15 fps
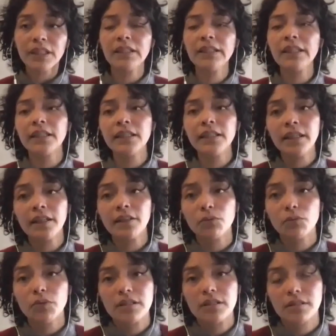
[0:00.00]
The quinario
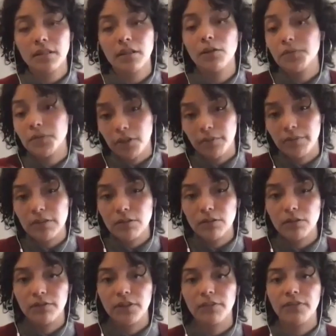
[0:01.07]
was the observance
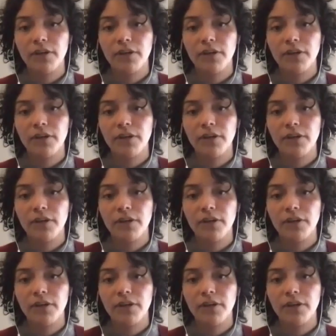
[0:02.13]
of the